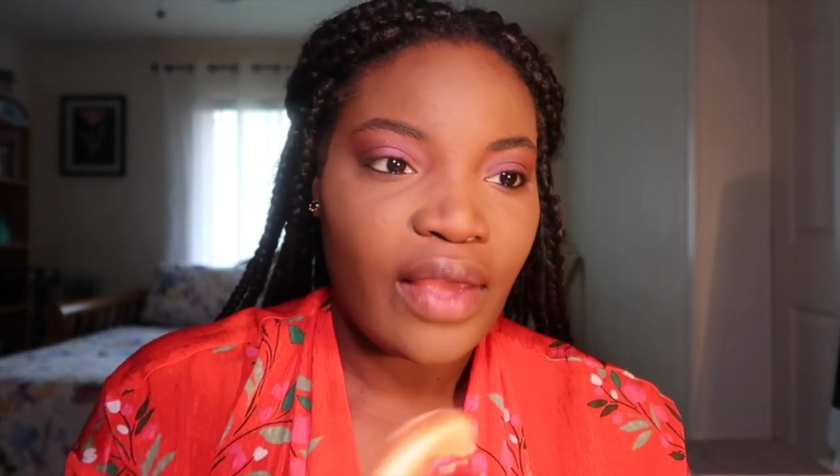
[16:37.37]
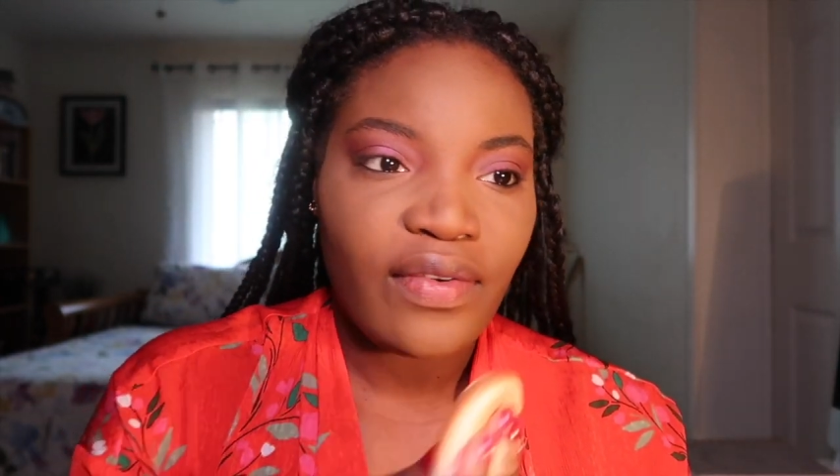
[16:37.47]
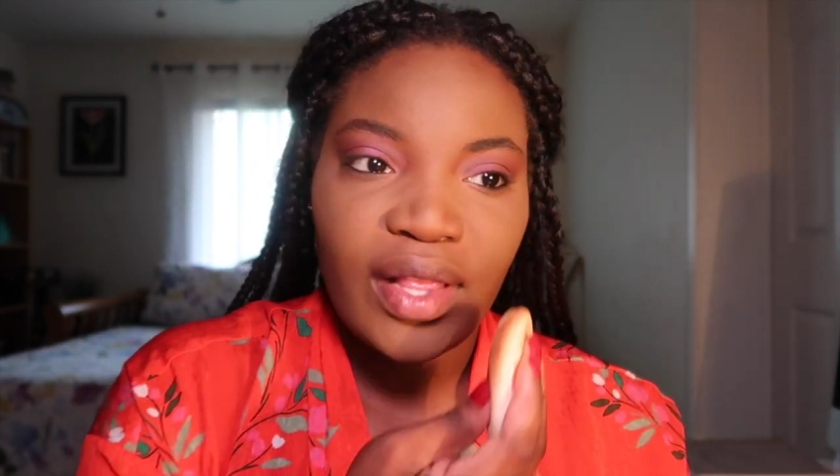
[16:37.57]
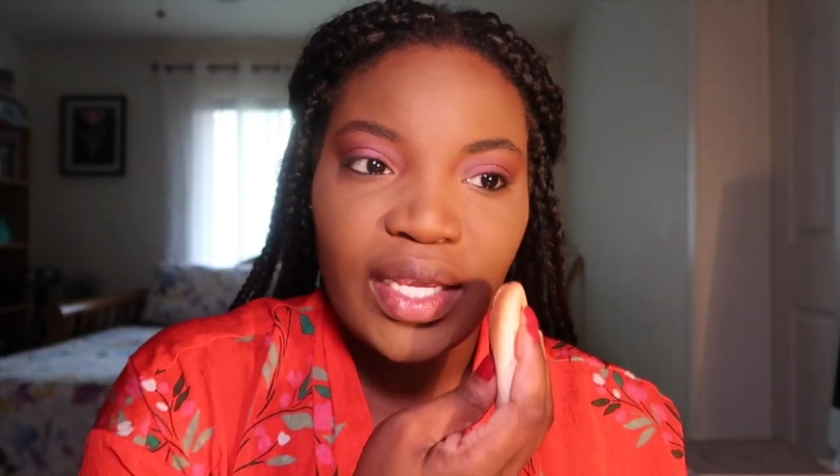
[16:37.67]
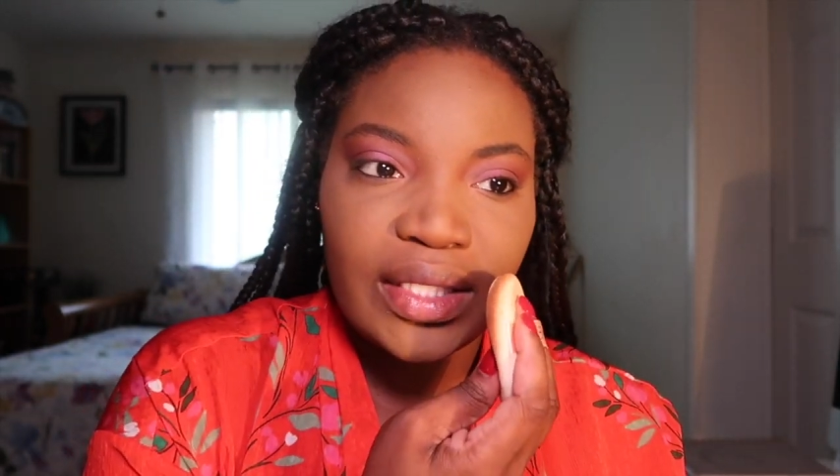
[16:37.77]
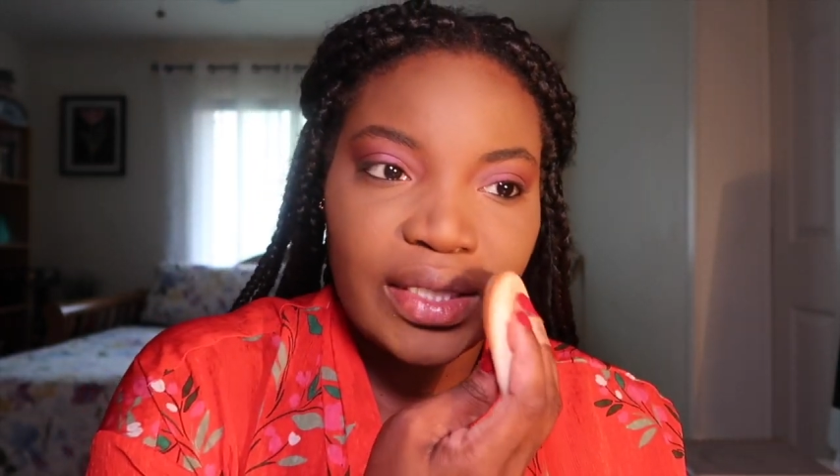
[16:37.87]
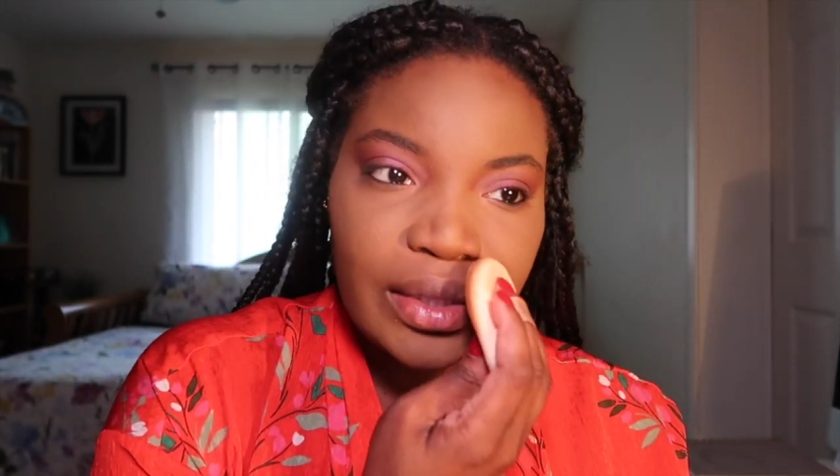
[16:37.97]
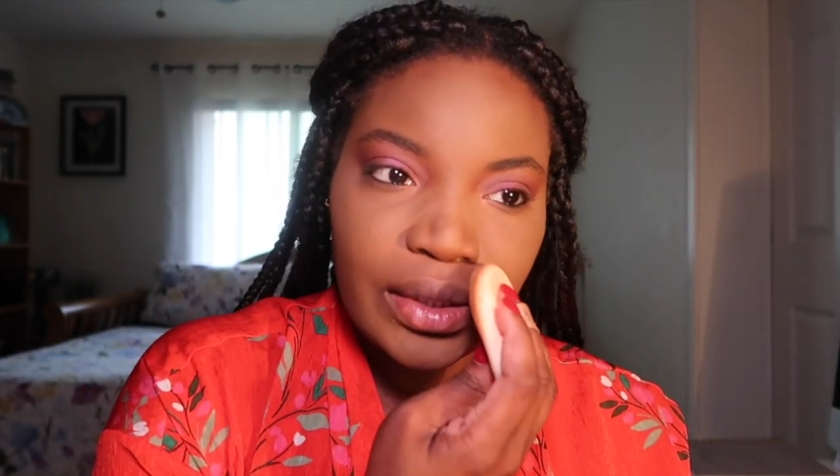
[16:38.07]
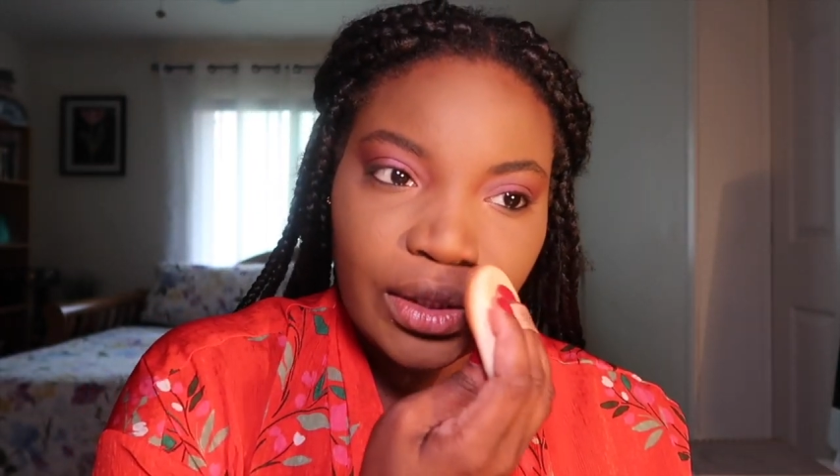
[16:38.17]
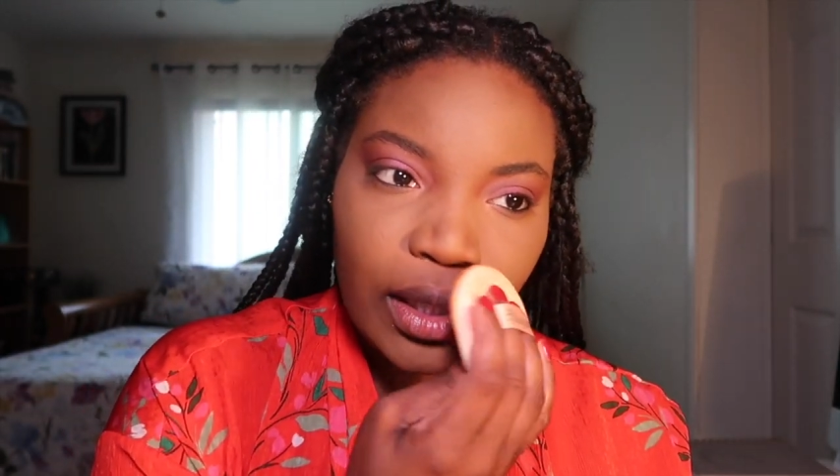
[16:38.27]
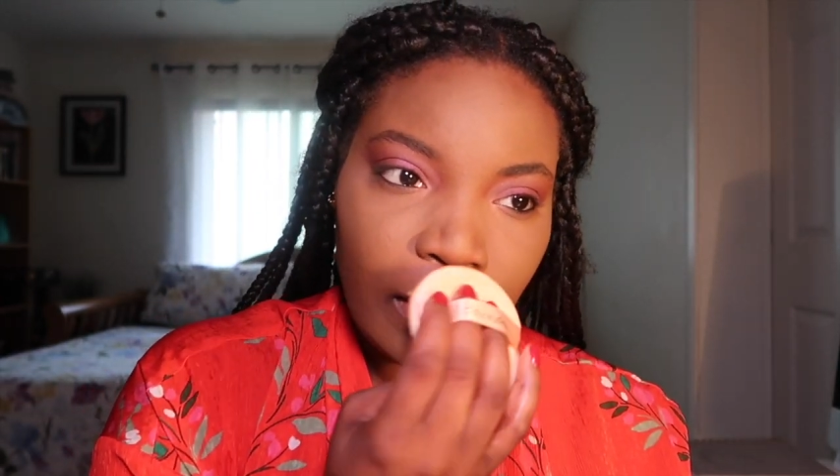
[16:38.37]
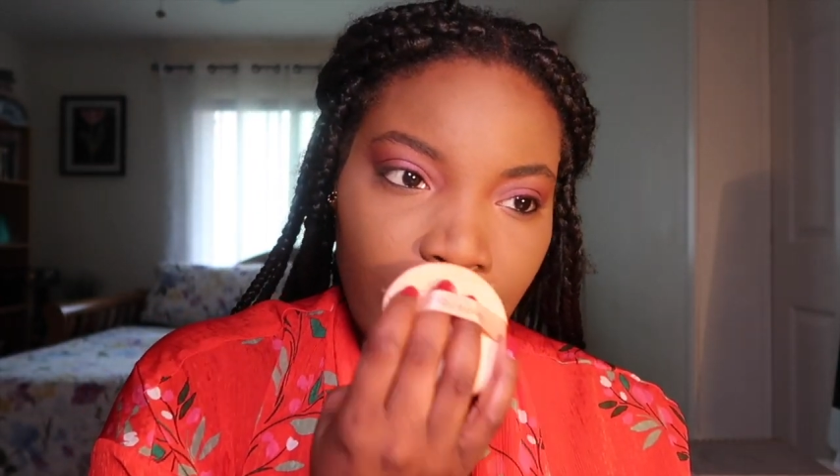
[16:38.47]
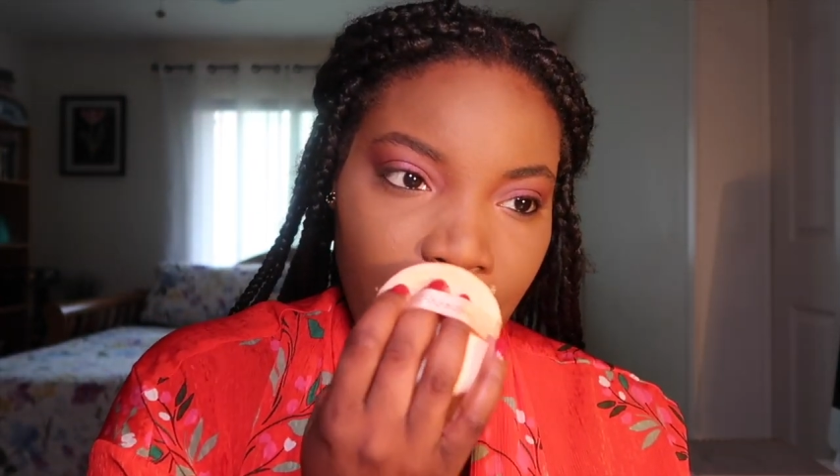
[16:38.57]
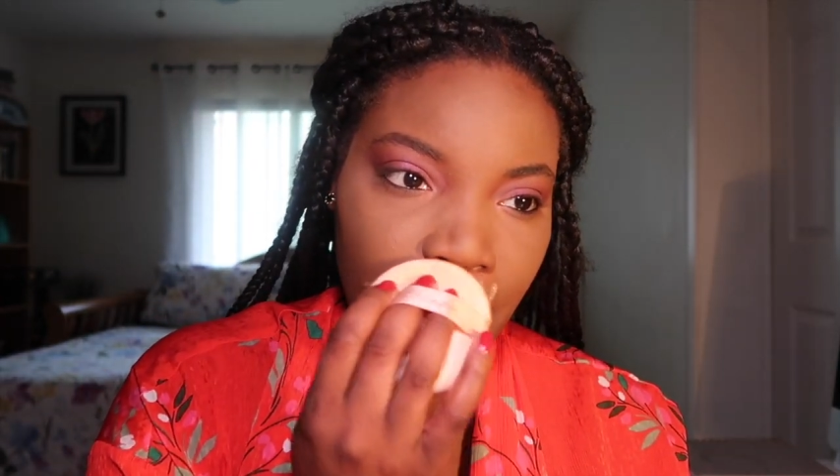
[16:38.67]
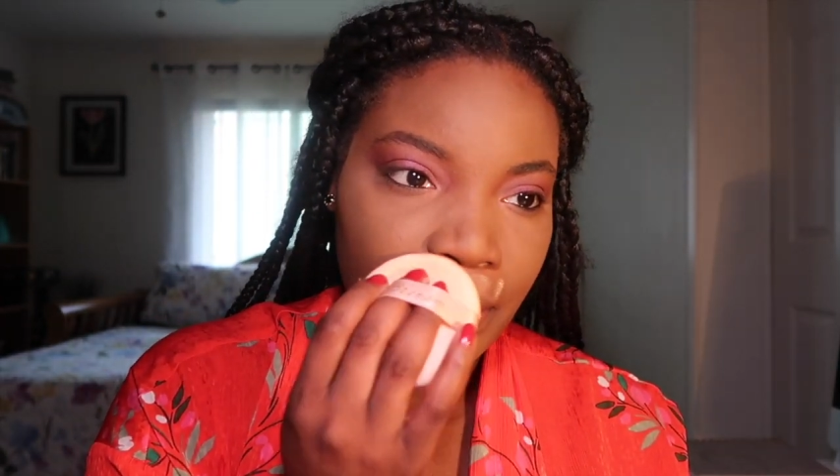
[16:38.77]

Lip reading: I feel like it does the job.